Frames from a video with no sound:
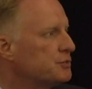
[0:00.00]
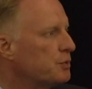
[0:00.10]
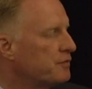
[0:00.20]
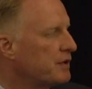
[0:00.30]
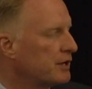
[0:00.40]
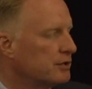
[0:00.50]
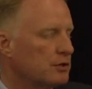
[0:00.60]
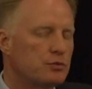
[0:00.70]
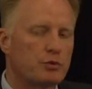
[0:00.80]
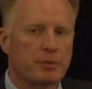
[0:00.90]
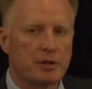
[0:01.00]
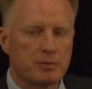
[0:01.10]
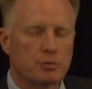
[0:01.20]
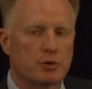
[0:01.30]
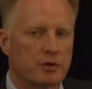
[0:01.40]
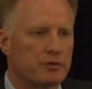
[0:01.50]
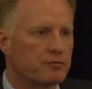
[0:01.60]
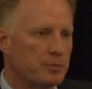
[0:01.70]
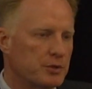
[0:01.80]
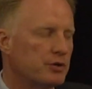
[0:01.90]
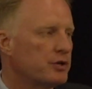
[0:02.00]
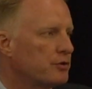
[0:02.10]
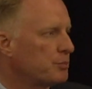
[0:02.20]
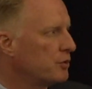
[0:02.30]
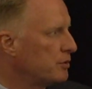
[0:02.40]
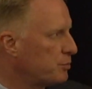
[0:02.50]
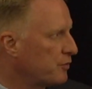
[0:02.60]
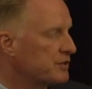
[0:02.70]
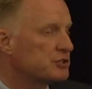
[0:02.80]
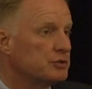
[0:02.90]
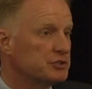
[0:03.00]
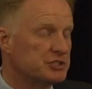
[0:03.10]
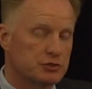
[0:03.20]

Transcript: We've got a loan repayment program for mental health professionals.